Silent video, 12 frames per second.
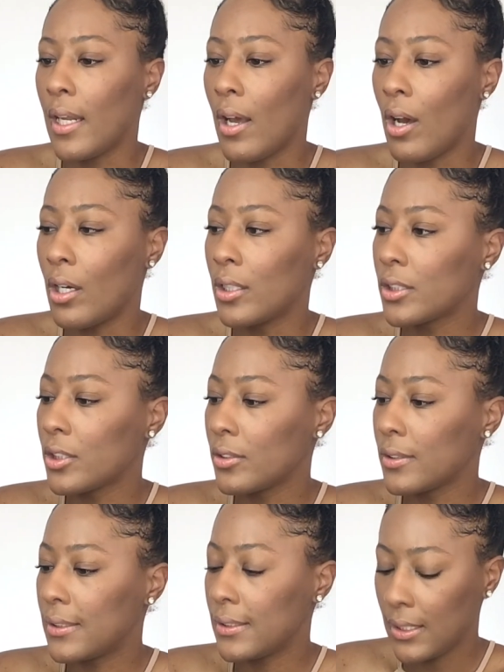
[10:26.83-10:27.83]
also
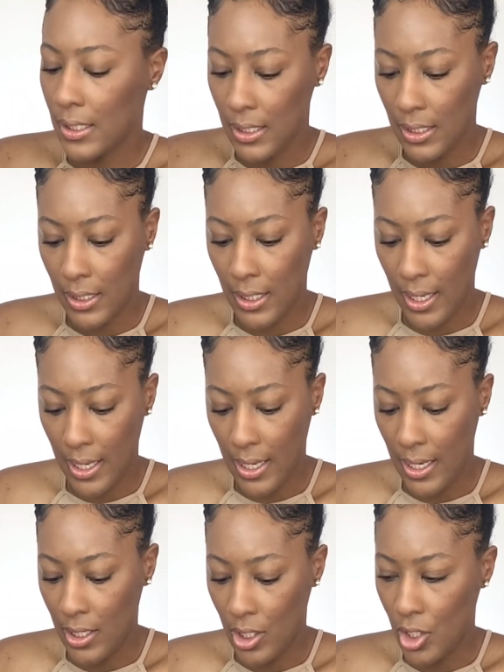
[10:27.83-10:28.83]
see a